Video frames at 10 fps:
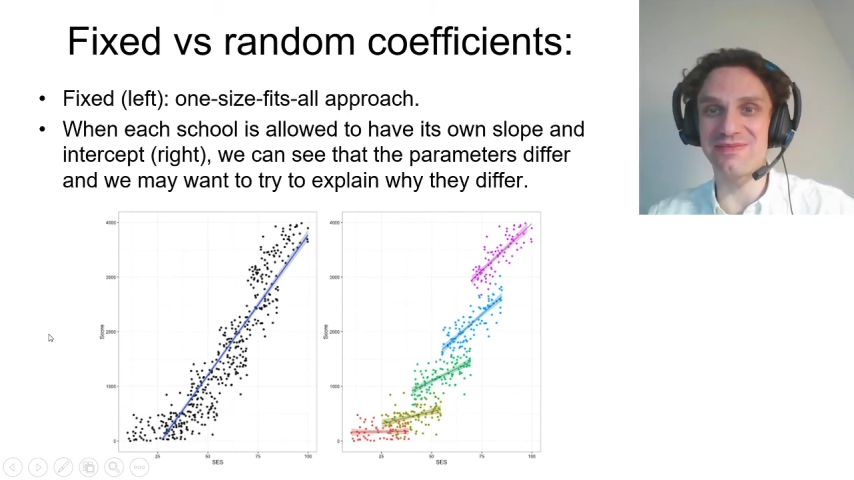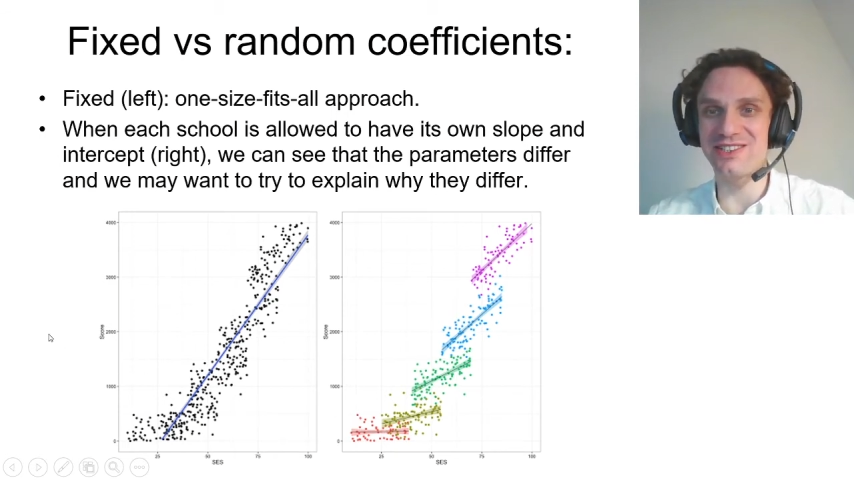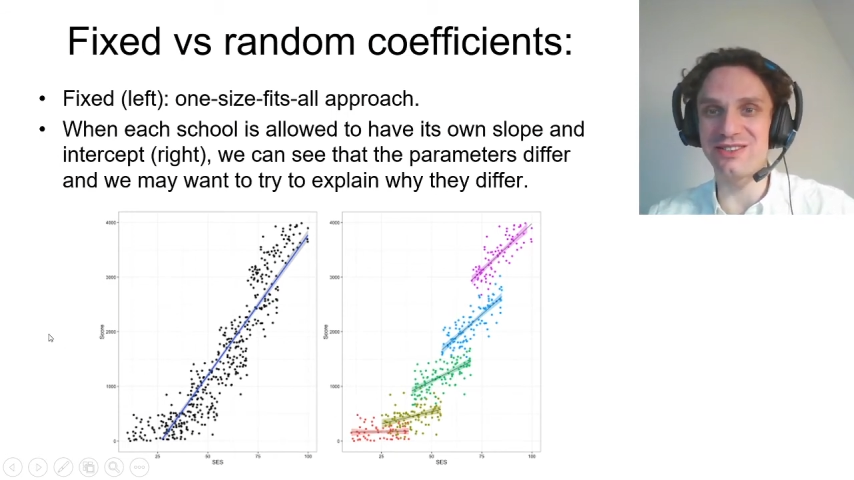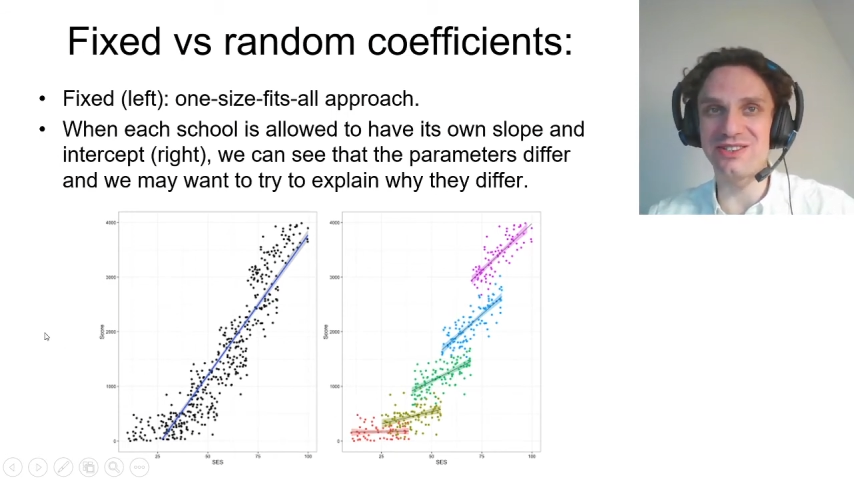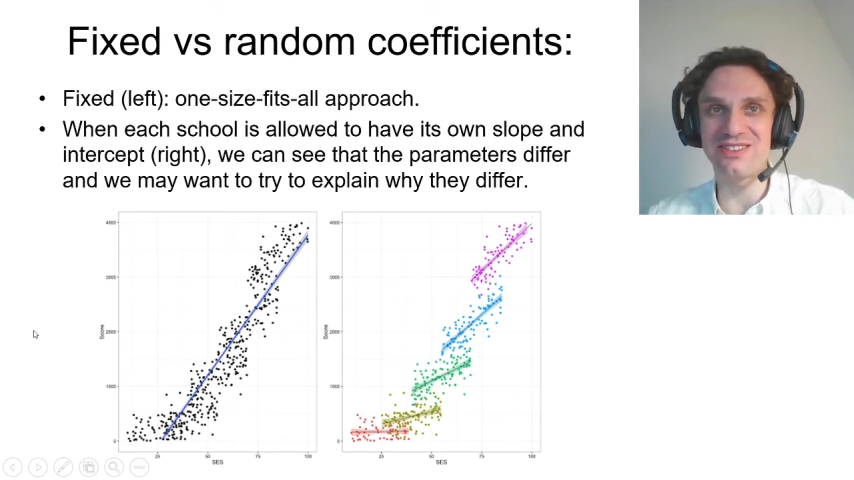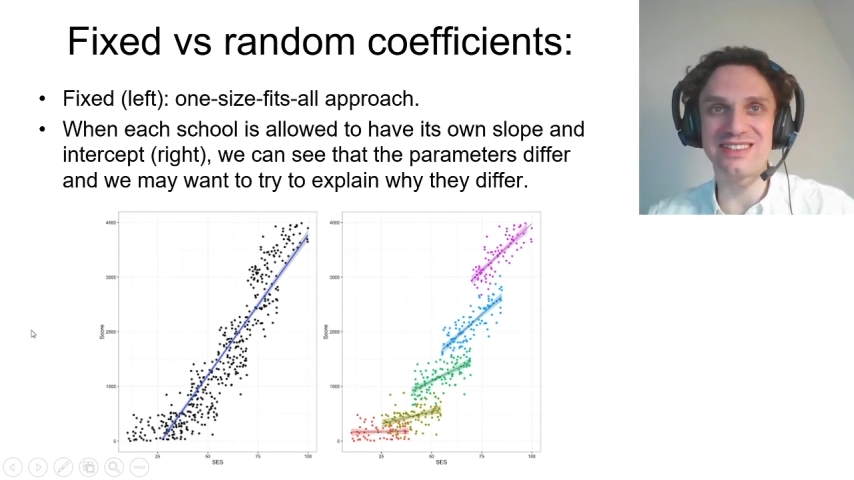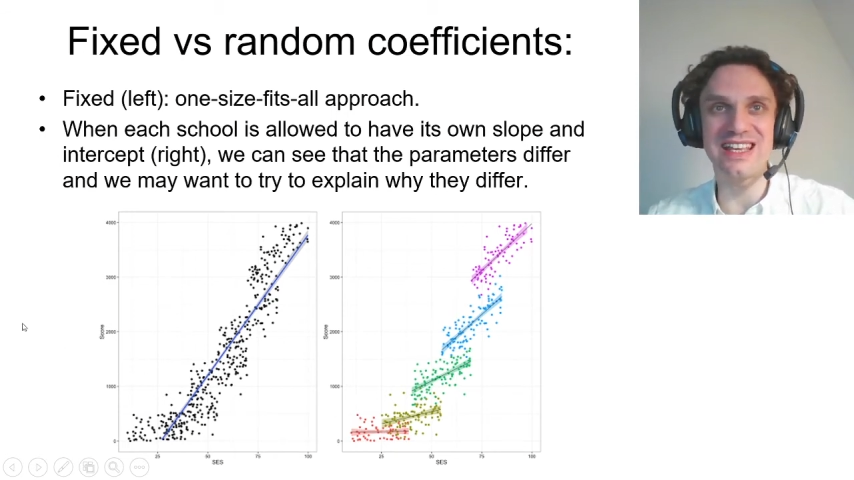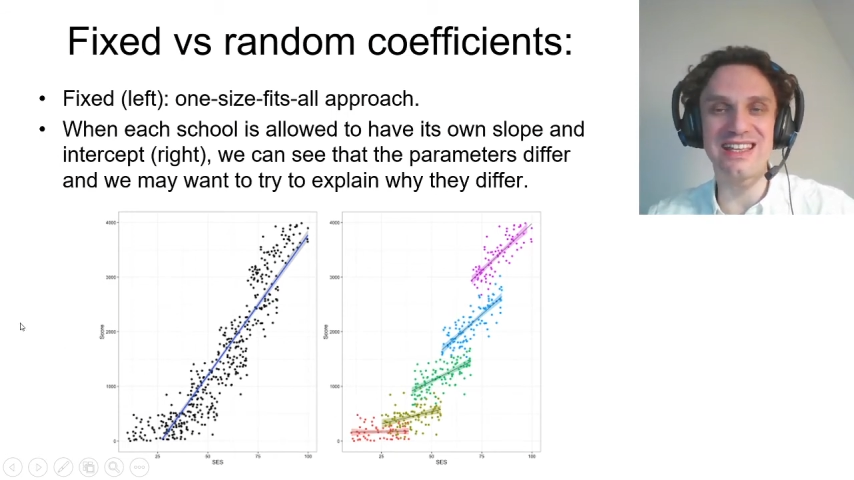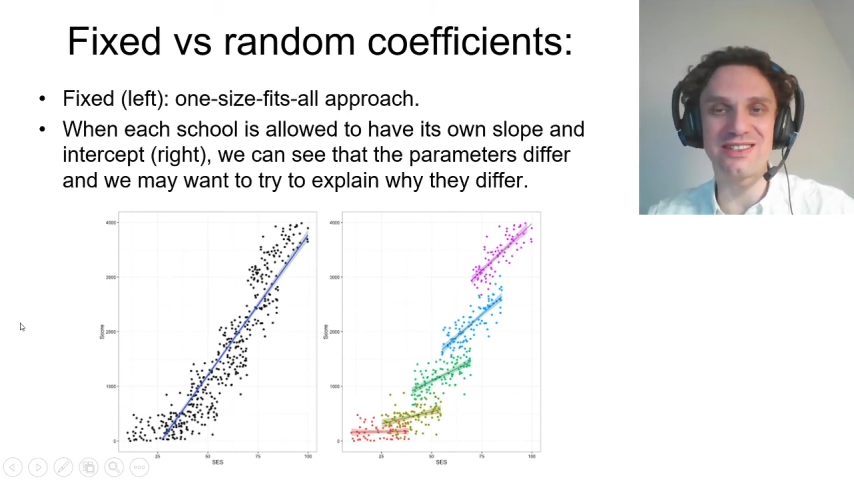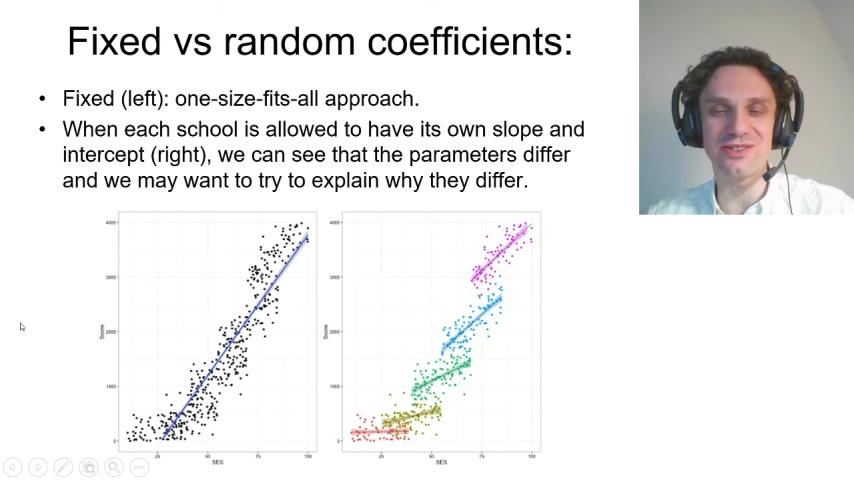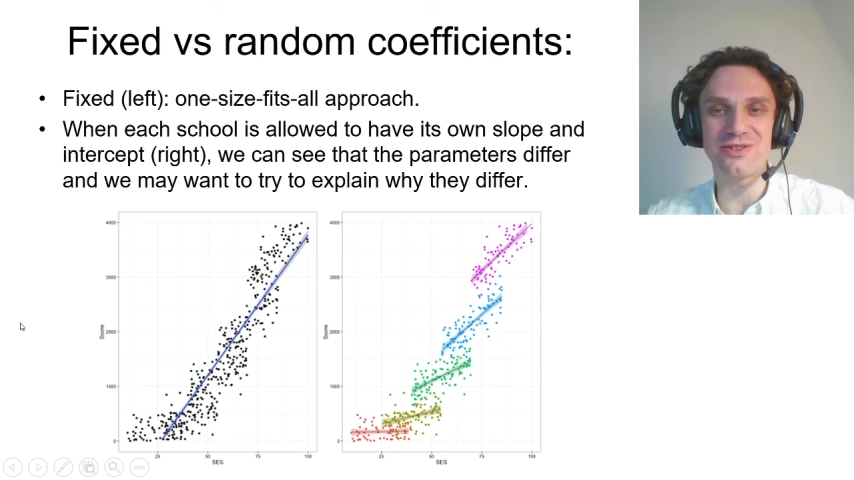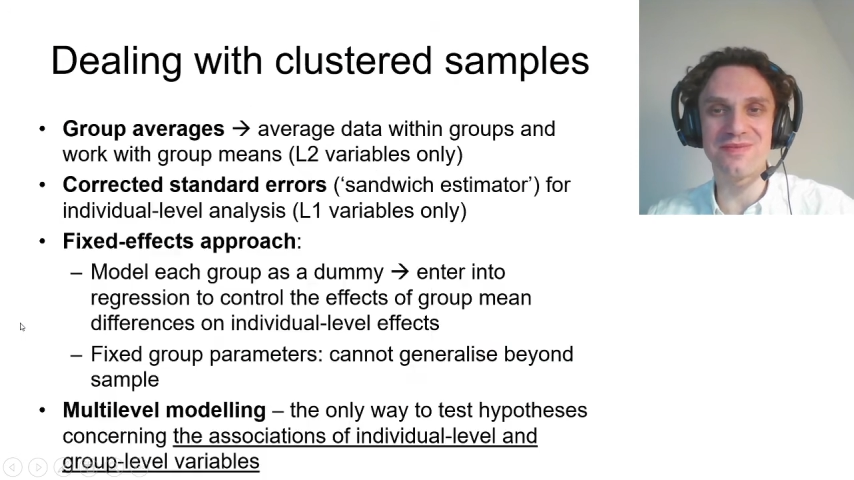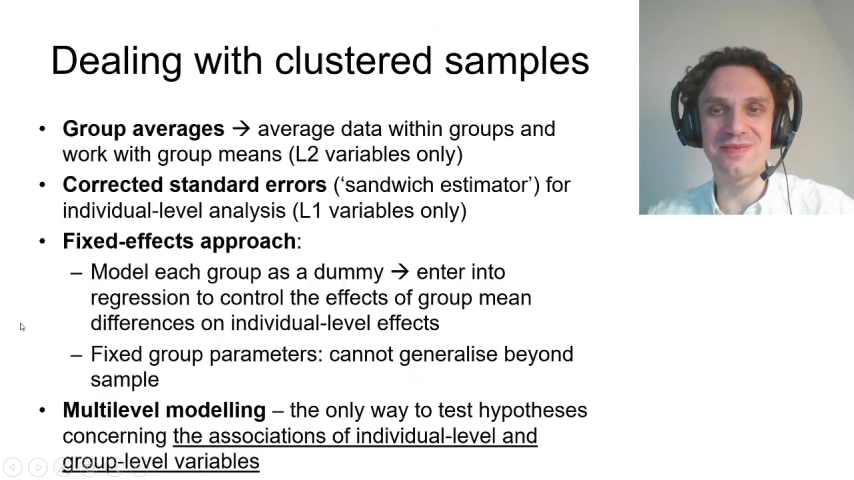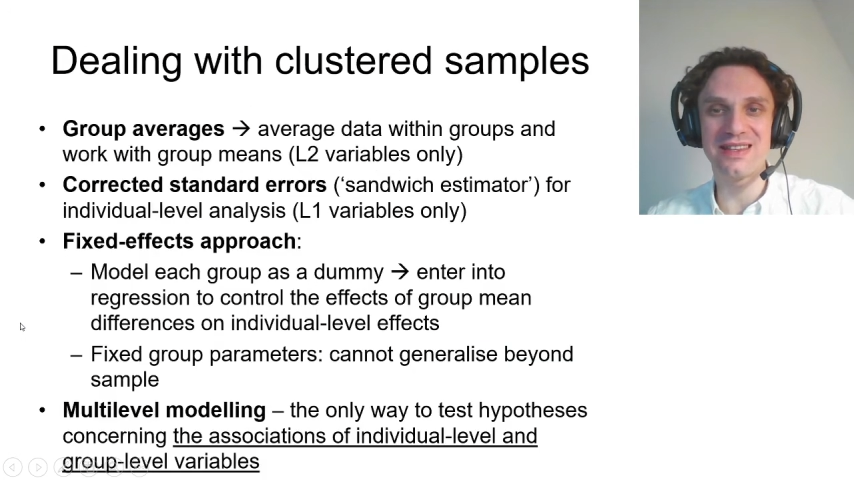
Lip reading: so don't take it too